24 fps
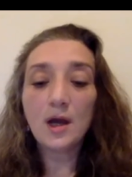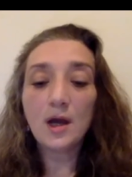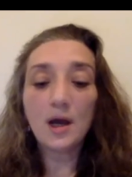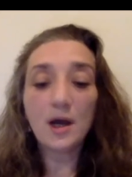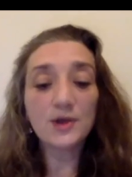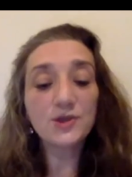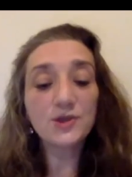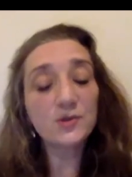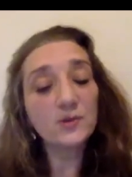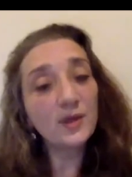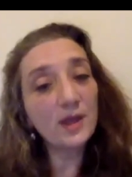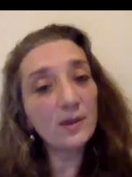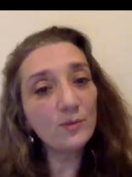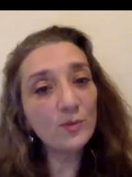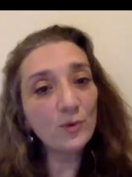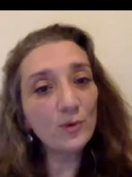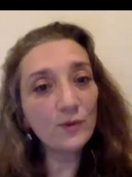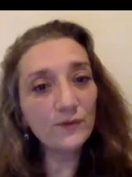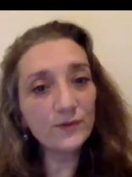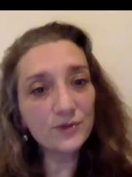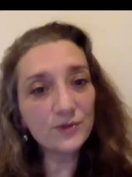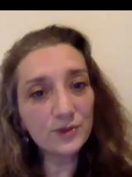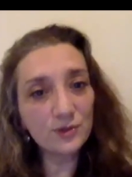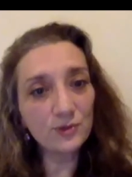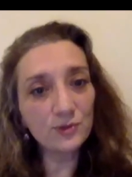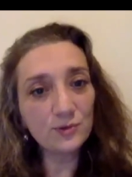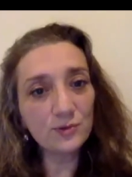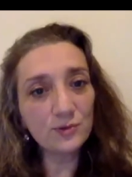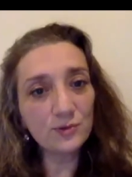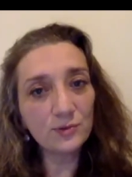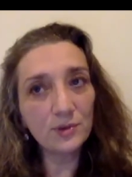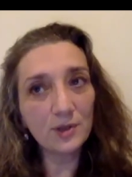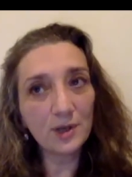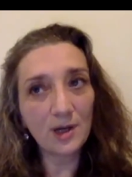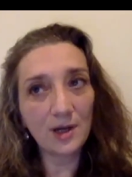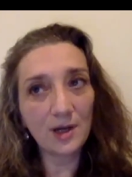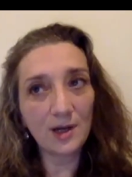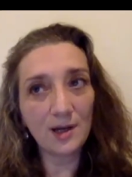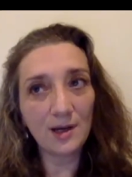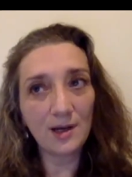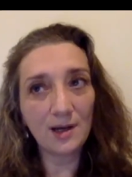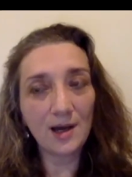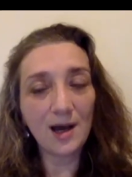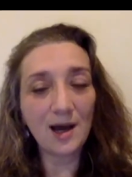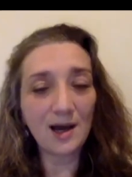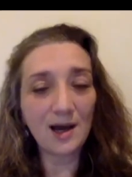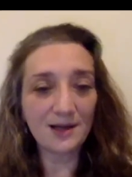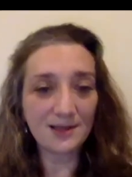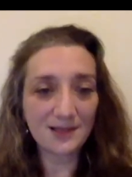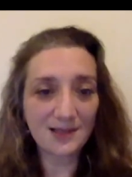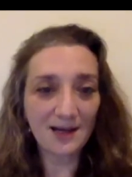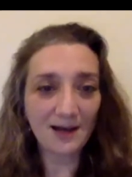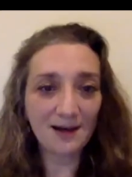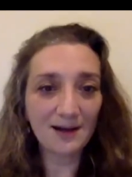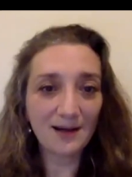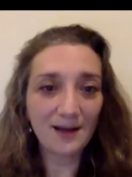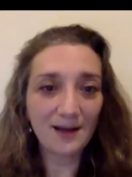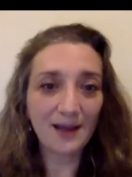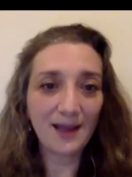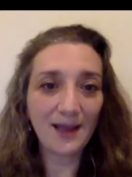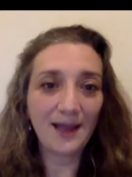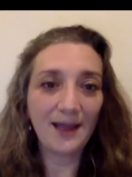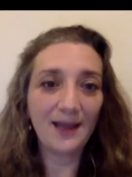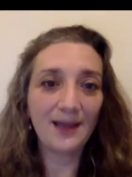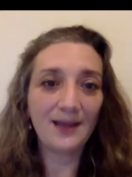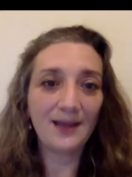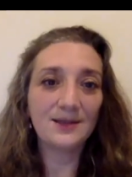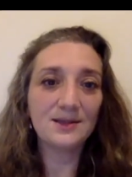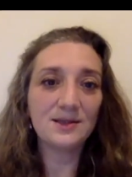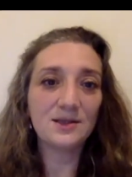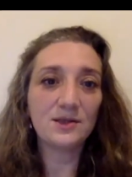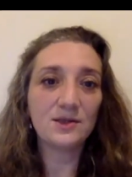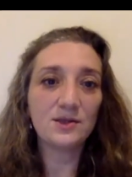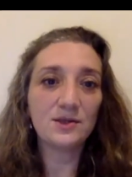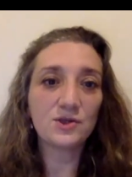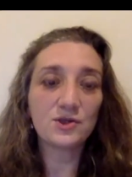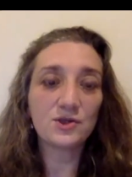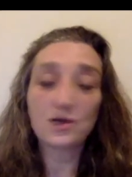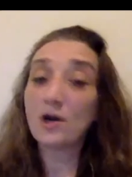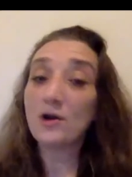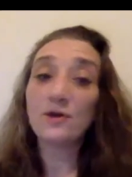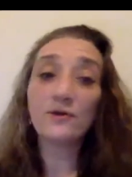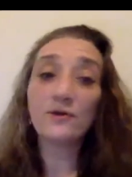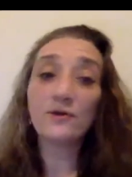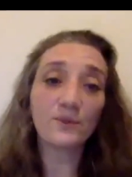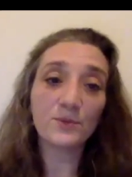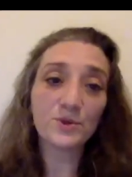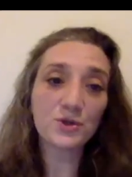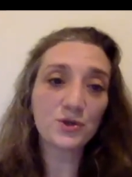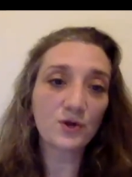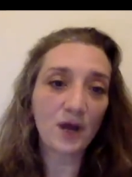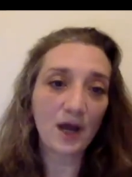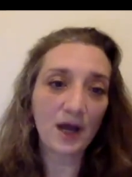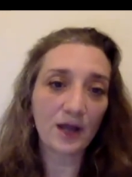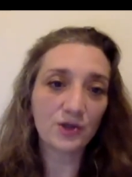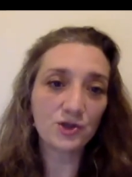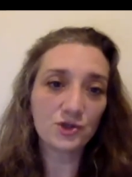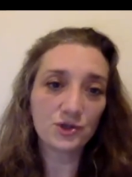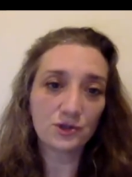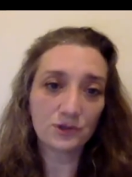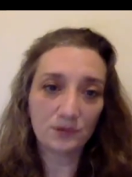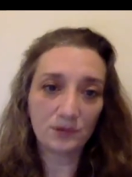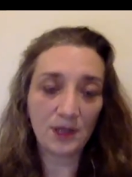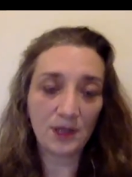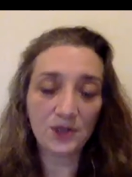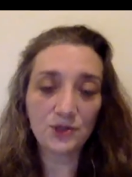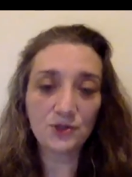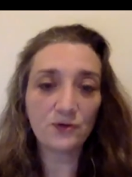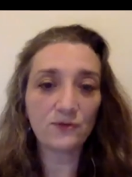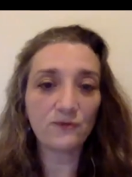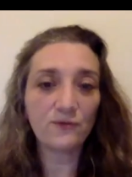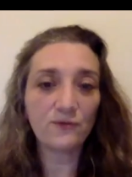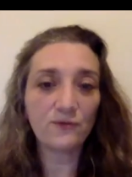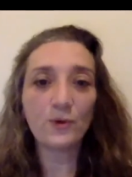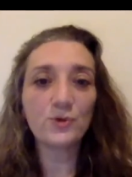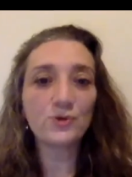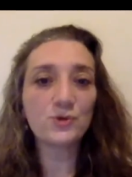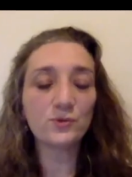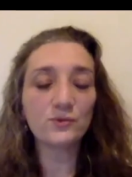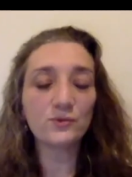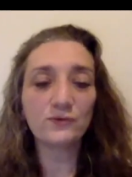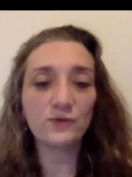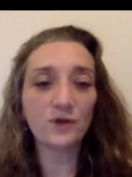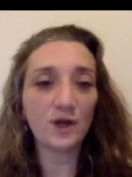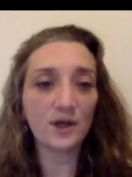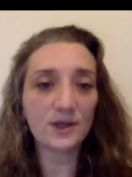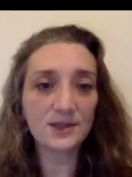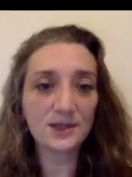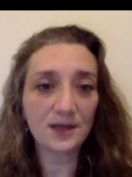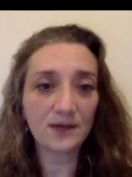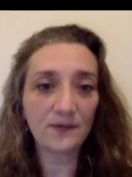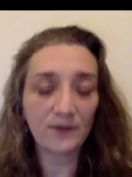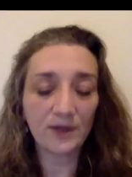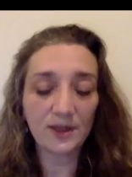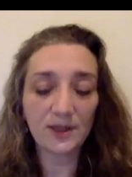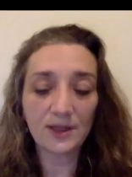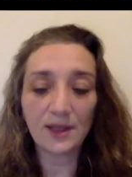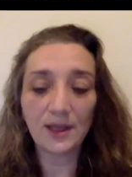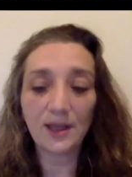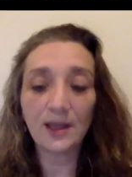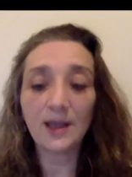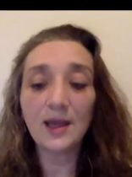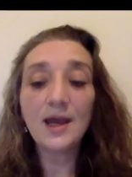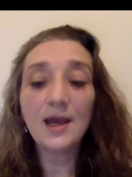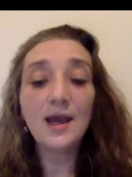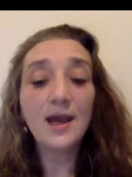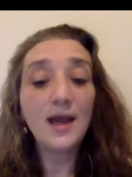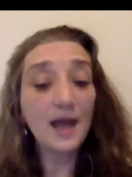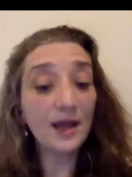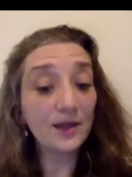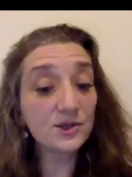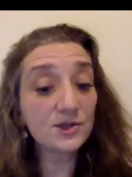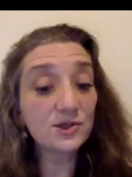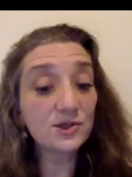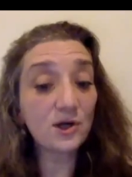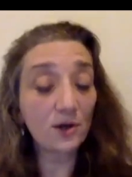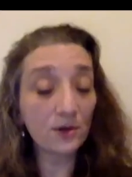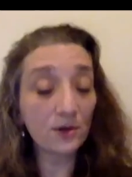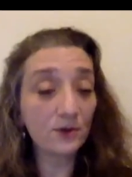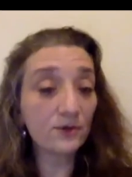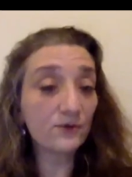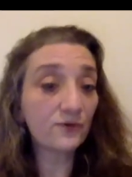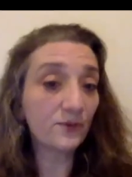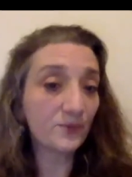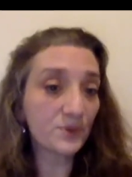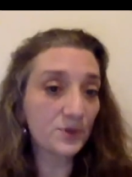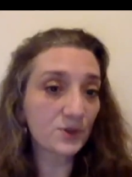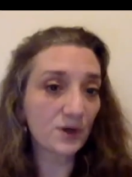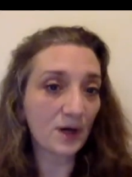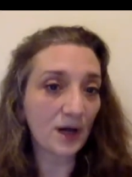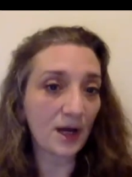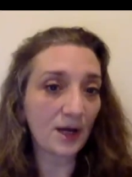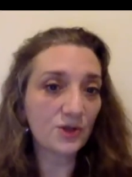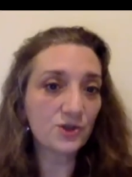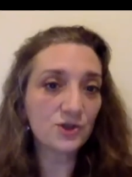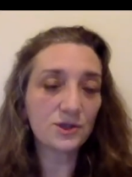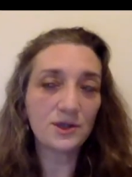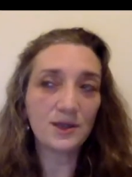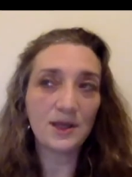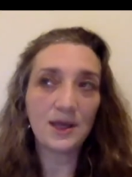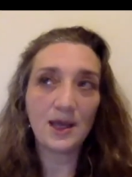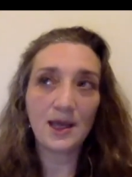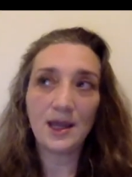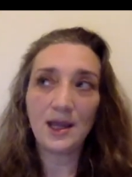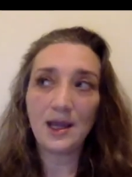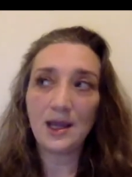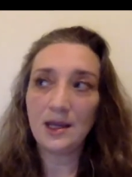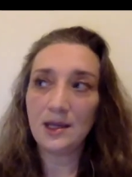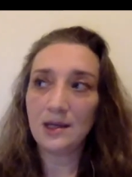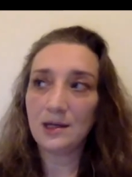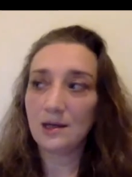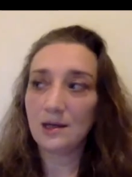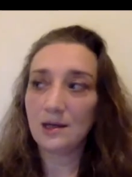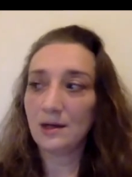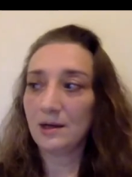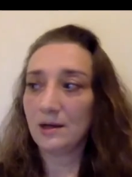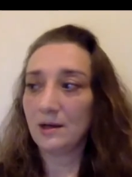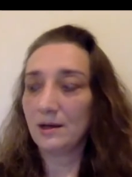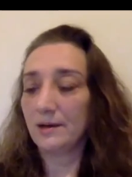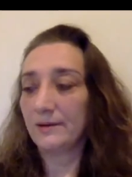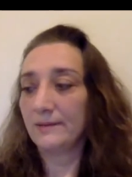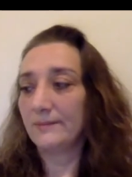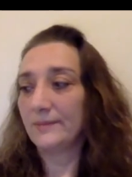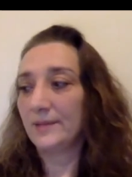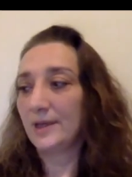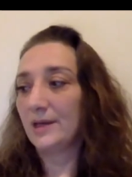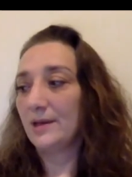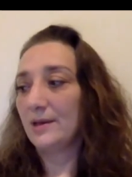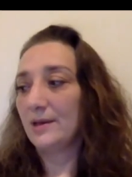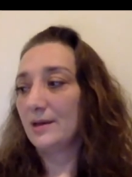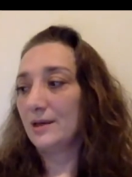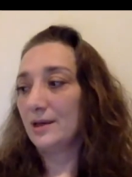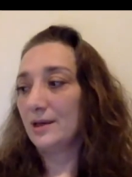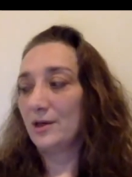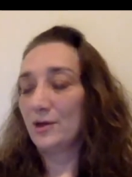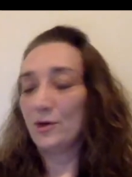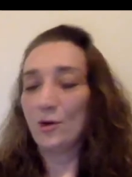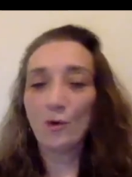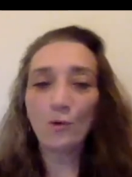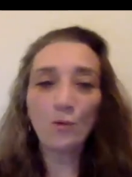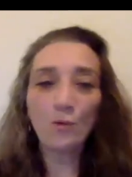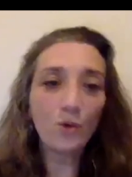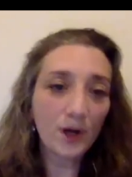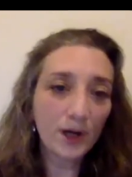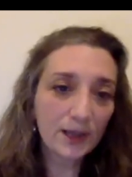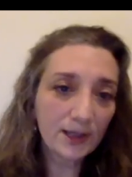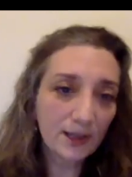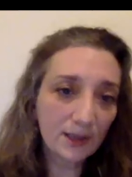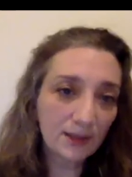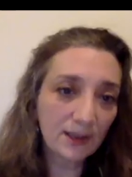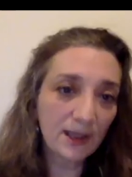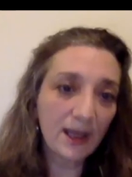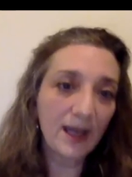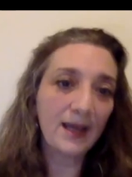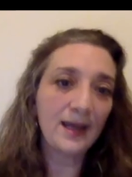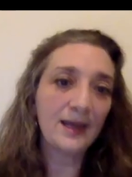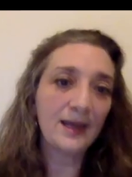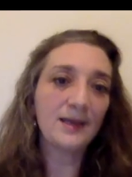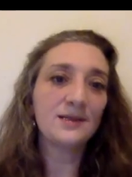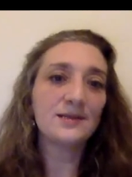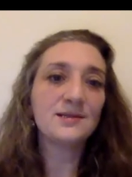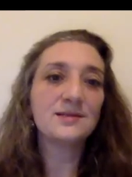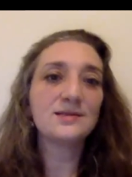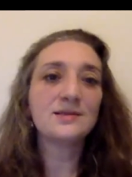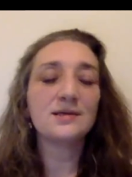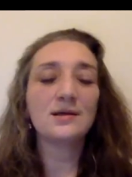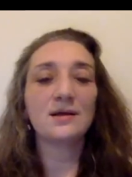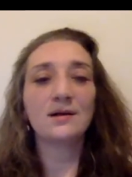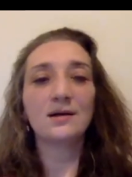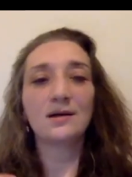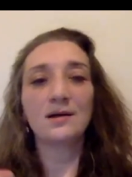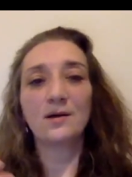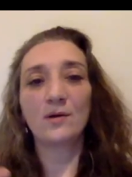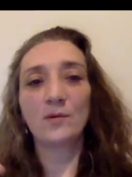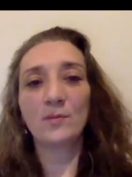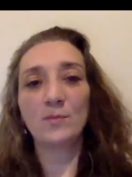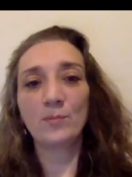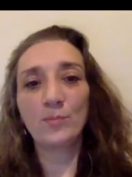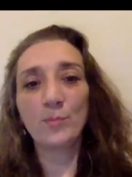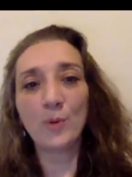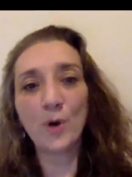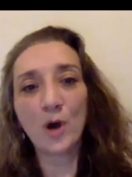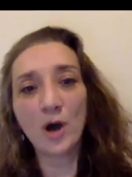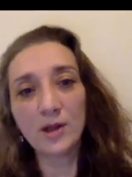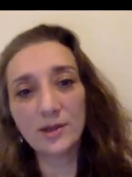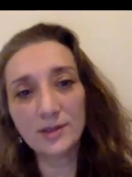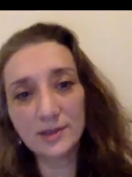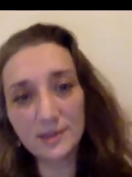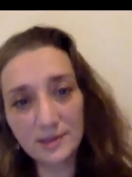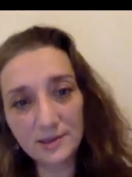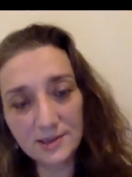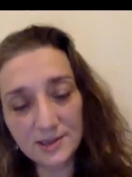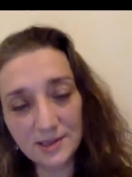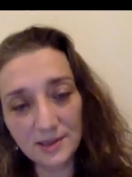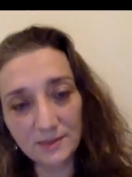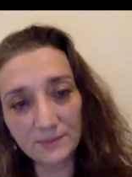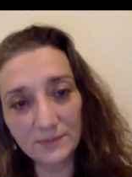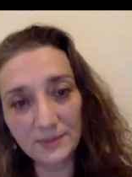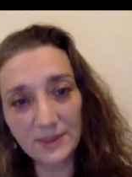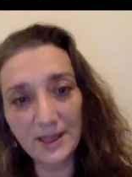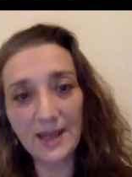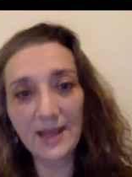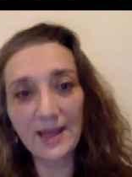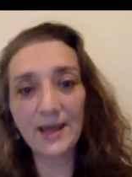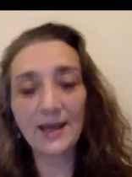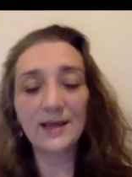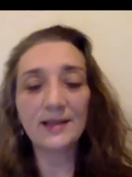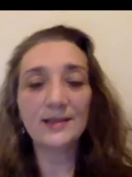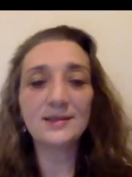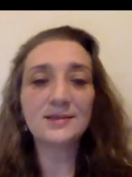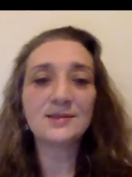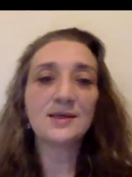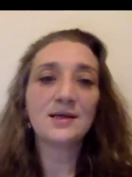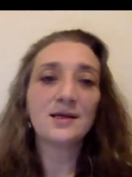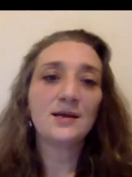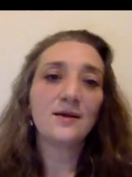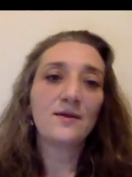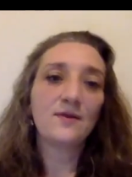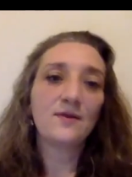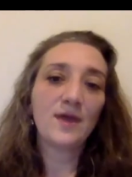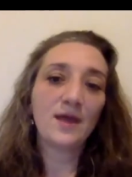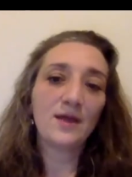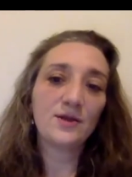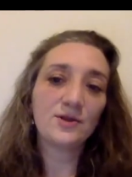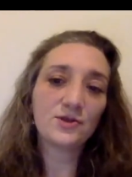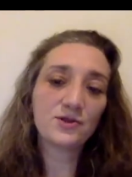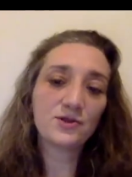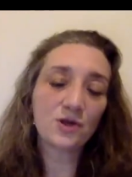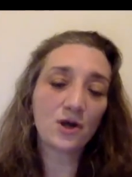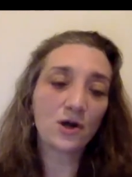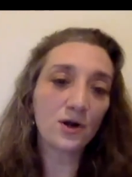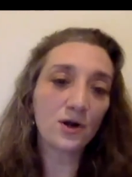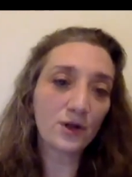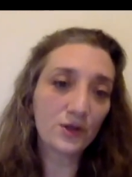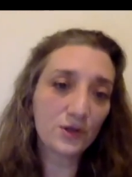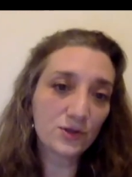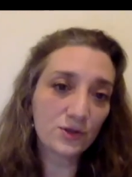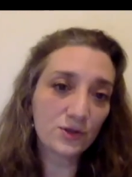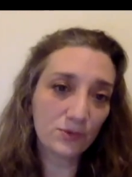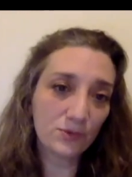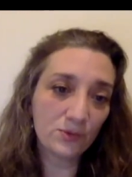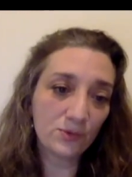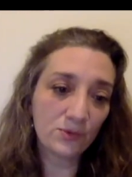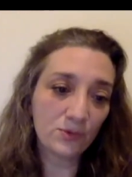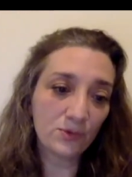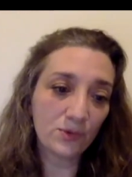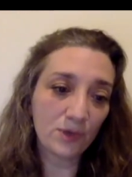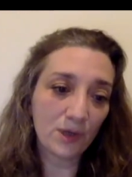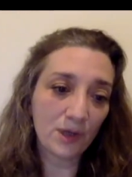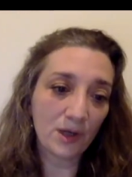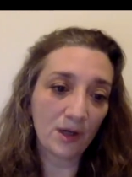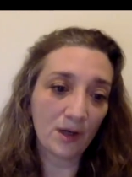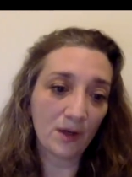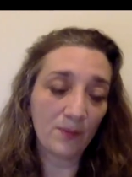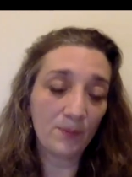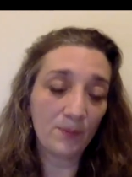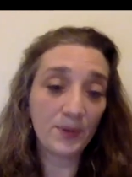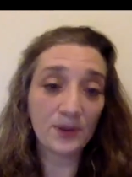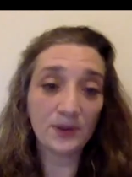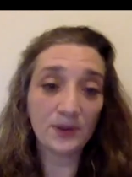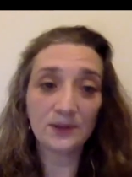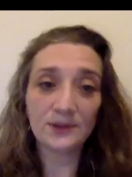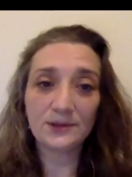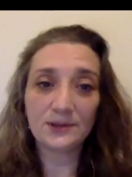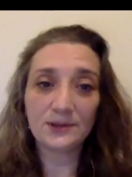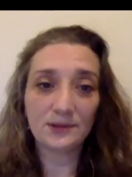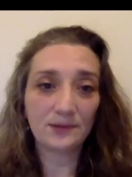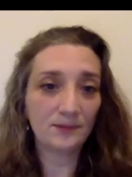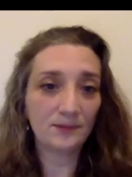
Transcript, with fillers: so they moved to Artsakh and started from scratch. These are folks who've lost everything and started from scratch. They um, you know, worked the land, uh, bought some land, then started to uh, build,